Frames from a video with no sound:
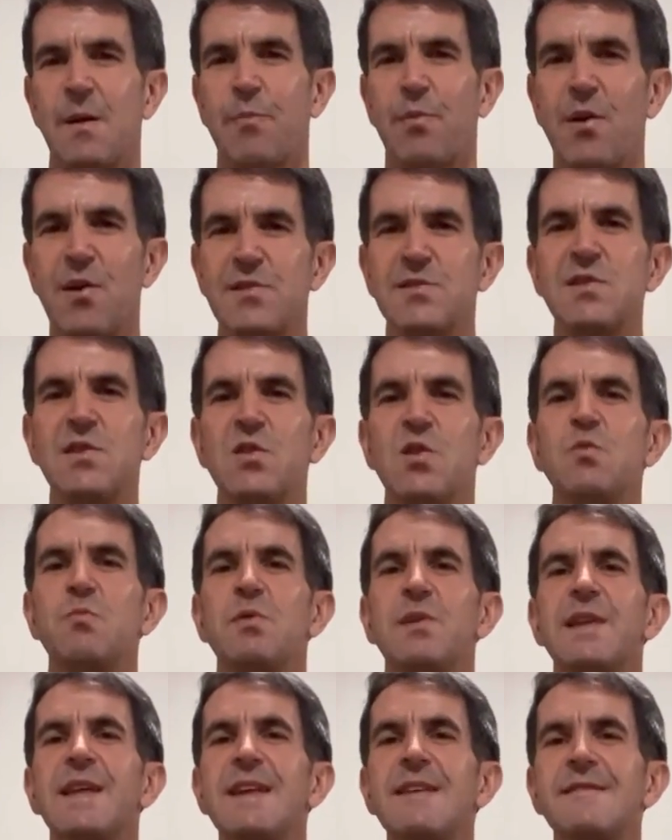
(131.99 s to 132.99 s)
person who
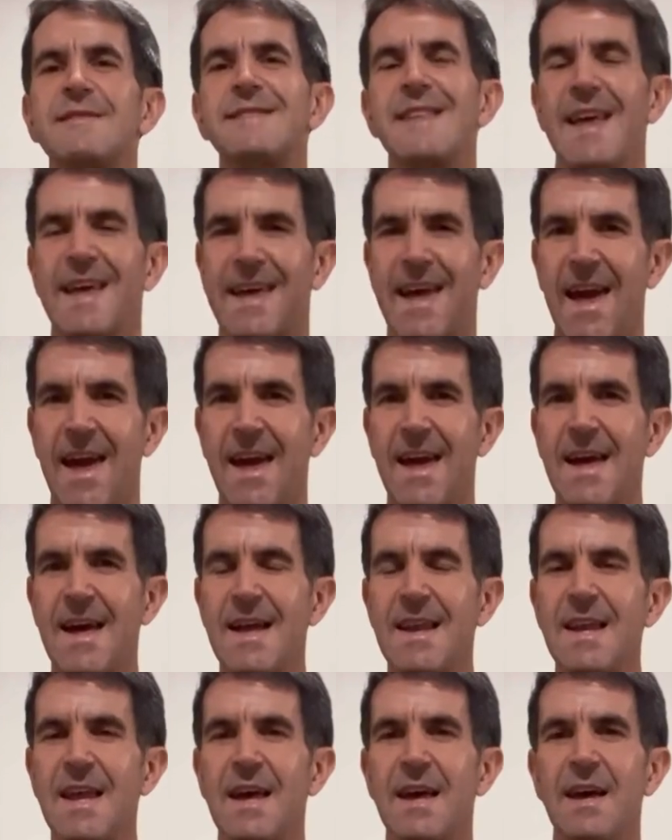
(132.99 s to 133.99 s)
believes they
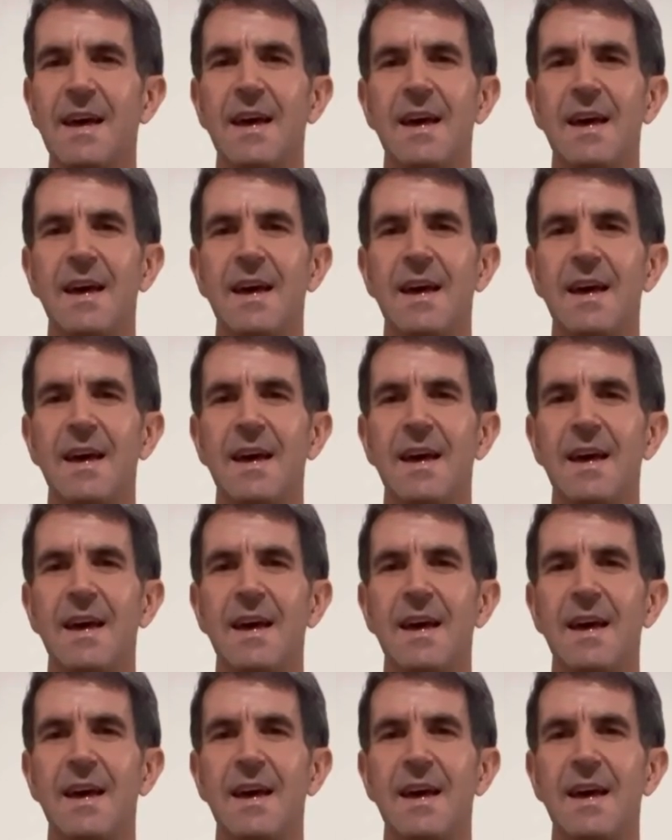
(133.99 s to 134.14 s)
can